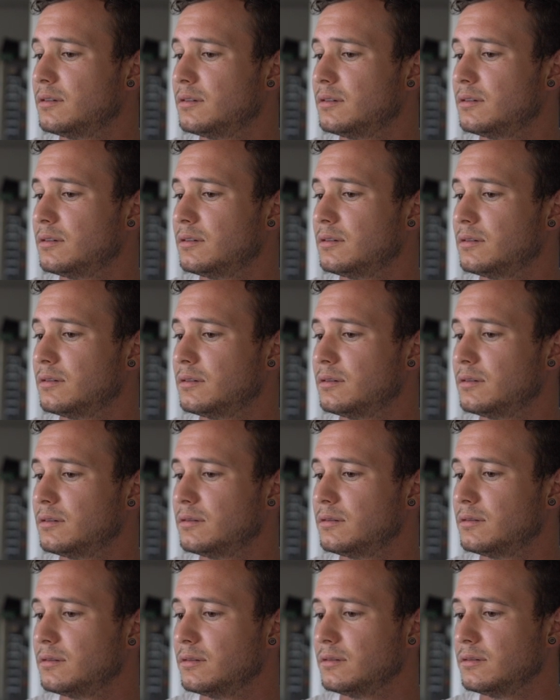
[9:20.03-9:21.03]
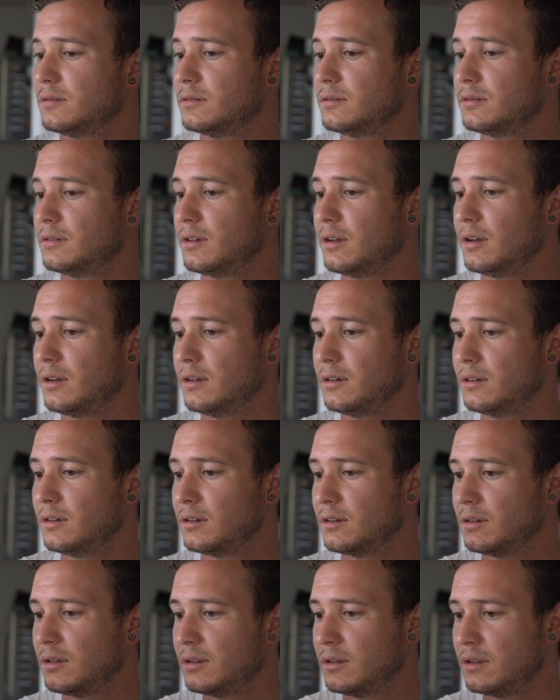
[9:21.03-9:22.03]

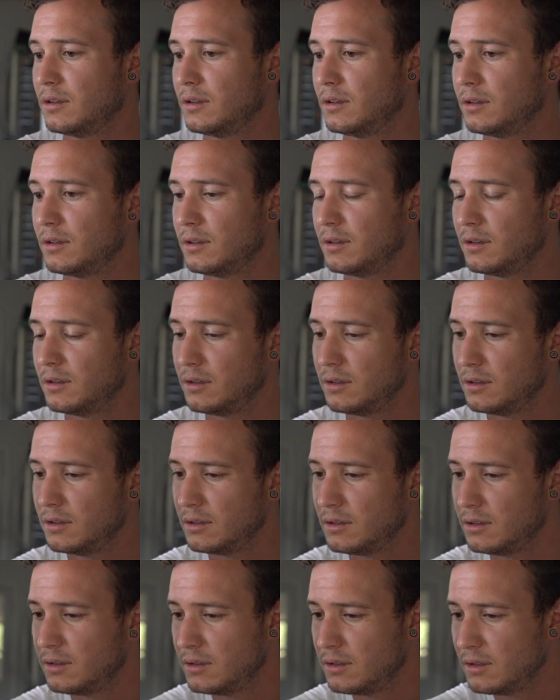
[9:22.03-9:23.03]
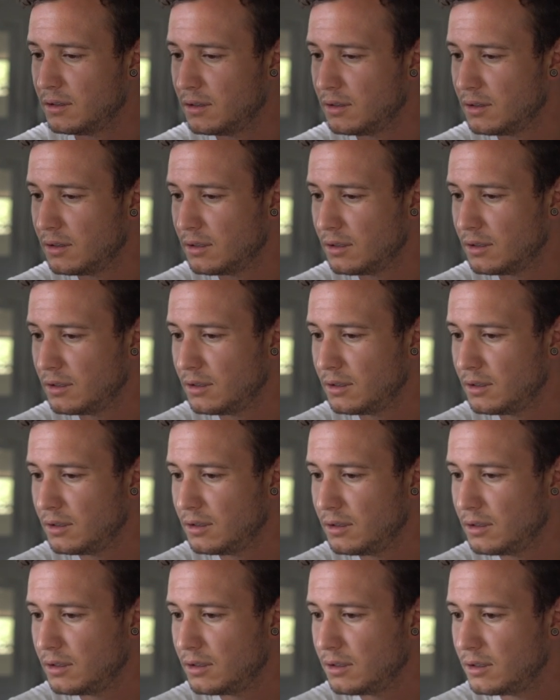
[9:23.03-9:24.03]

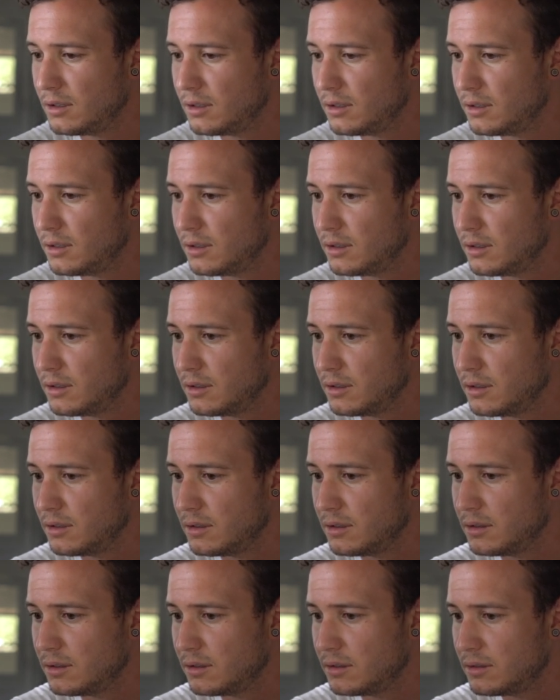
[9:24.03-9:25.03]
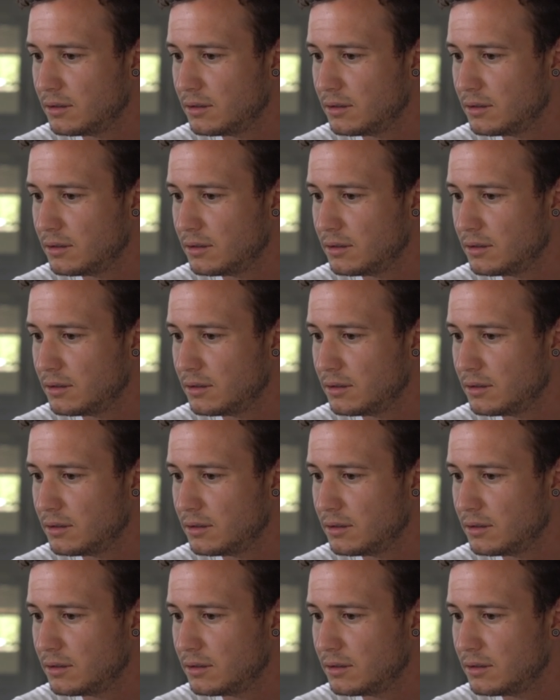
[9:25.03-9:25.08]
(not speaking)